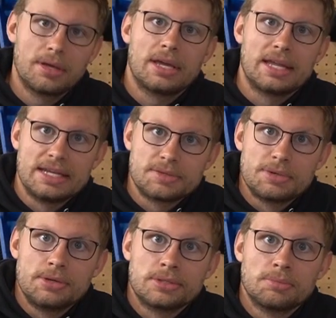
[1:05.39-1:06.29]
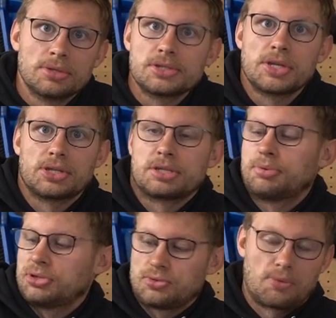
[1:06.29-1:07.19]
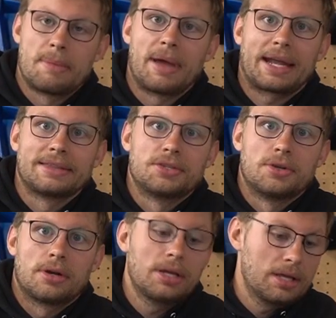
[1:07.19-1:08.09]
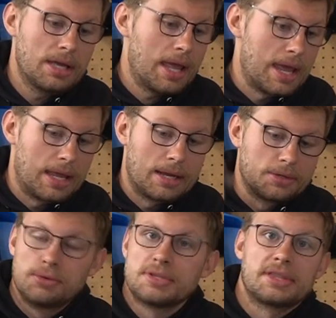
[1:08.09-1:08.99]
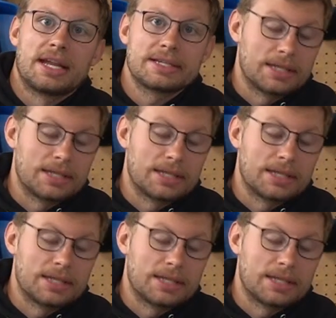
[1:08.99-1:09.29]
It is reusable, so you can just put this right back in the jug and use it the next